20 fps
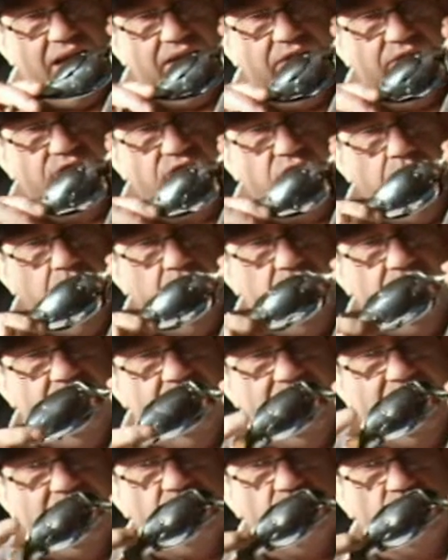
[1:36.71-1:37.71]

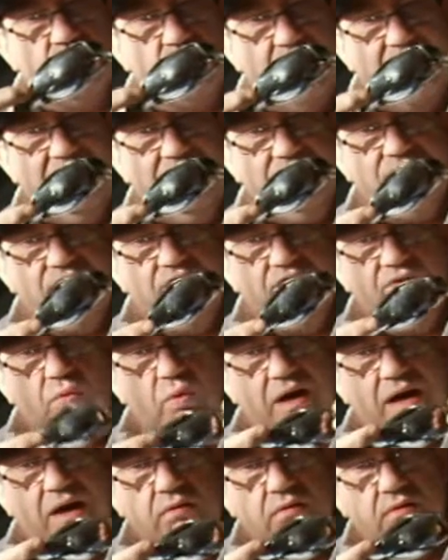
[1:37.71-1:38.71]
anatomically correct
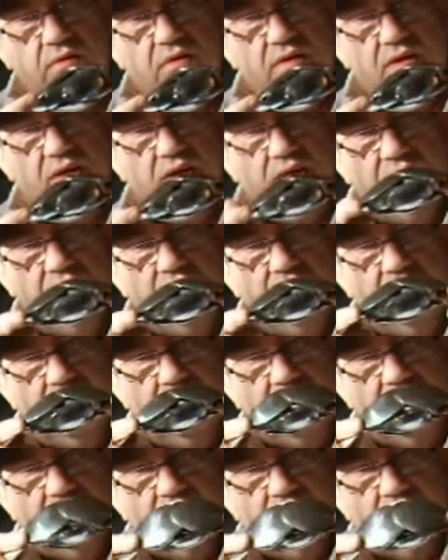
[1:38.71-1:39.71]
as well
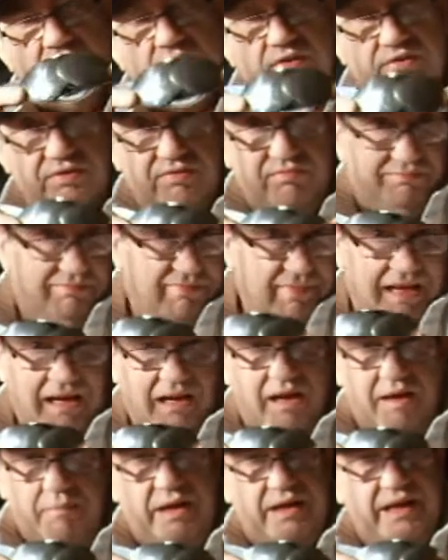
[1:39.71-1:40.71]
because
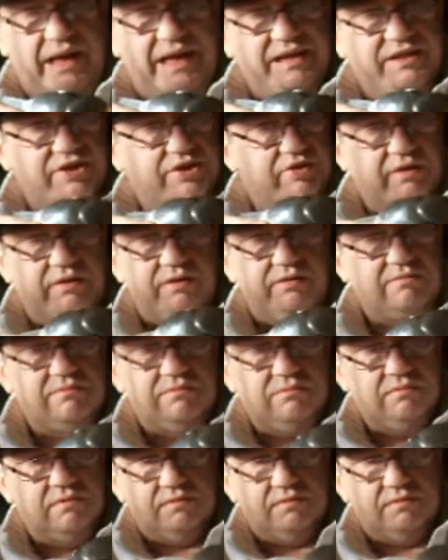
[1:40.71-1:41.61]
I like my nature and